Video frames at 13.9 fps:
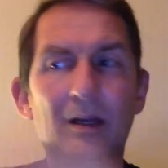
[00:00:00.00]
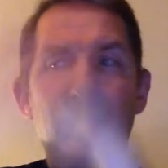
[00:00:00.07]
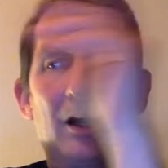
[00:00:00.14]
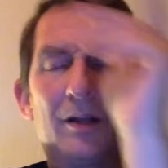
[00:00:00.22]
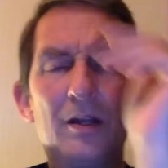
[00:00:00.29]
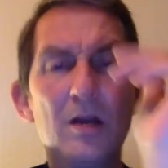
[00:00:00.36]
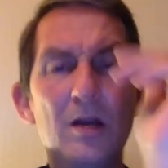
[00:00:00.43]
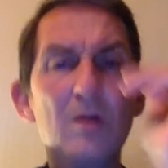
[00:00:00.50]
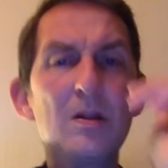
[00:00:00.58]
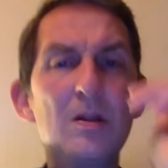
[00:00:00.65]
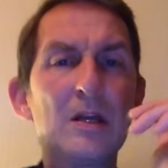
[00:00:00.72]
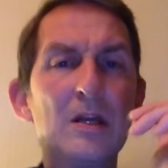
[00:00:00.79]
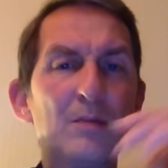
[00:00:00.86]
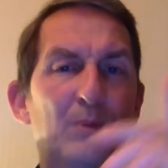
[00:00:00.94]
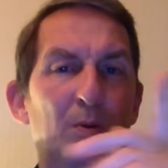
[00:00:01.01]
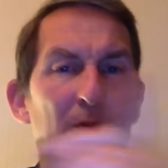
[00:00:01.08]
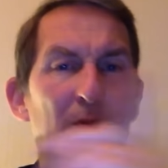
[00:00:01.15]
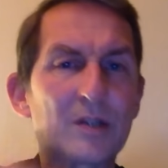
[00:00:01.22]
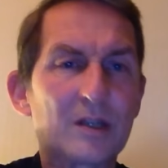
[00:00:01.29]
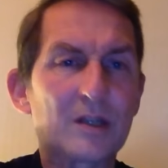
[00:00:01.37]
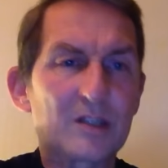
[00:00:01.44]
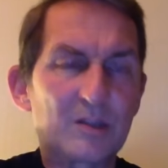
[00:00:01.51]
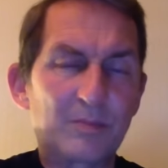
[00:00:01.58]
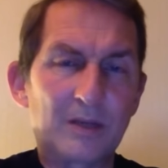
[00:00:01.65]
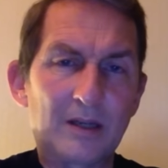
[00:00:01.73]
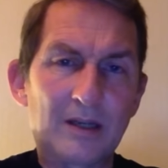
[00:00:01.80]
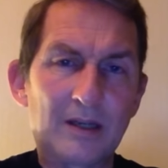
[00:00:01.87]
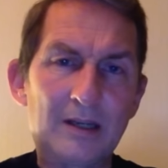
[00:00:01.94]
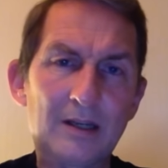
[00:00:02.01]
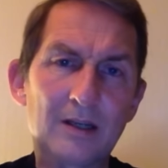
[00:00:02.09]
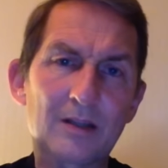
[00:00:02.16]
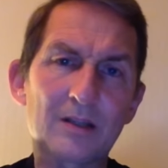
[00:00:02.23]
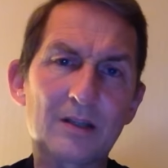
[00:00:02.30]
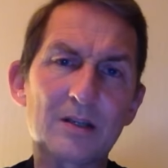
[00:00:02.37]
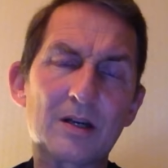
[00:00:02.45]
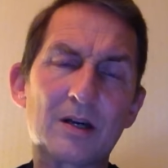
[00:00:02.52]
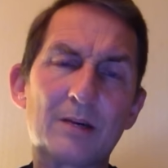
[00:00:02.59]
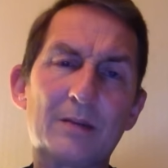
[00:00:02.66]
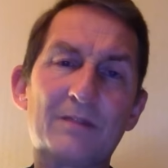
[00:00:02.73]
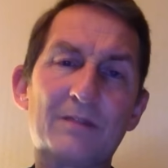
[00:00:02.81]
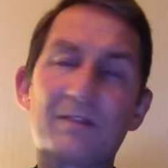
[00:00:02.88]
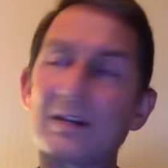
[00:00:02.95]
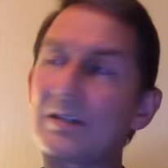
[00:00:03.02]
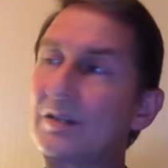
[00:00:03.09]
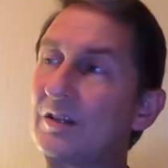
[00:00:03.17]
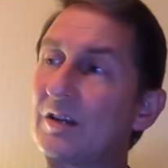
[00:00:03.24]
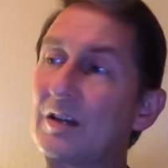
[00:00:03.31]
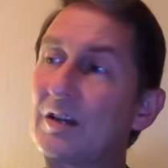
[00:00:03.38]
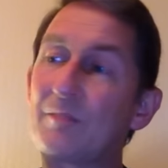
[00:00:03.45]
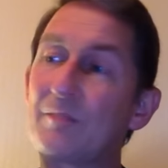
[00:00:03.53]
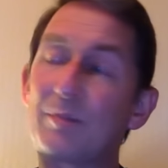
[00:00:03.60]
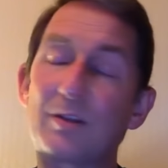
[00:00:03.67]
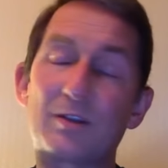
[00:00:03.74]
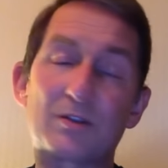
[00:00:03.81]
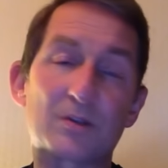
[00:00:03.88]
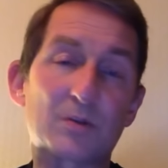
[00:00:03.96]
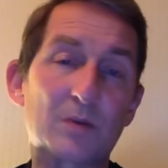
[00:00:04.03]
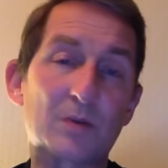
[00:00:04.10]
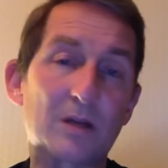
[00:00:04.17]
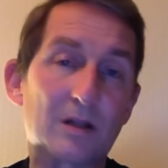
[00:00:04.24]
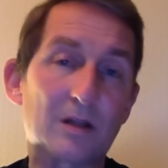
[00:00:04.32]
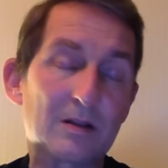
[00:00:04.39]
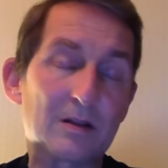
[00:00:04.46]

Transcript: And the only thing Paul said to me at the time, in fact, the other brothers as well,